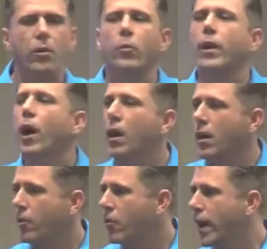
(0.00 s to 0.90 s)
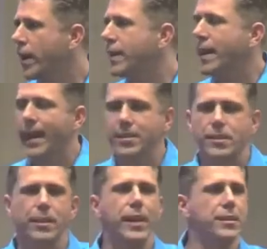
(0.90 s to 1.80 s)
We all are aware that
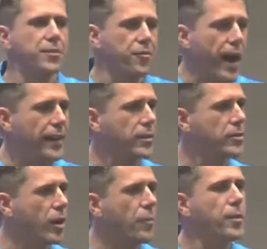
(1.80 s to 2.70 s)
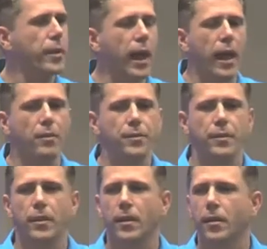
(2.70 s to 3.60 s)
exercise is vital to optimal health,
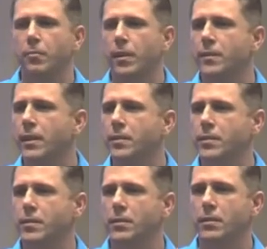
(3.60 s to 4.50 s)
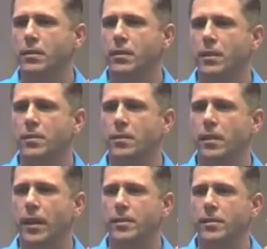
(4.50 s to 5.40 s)
but this is
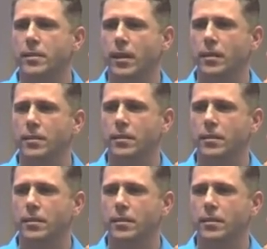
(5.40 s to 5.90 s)
not exercise.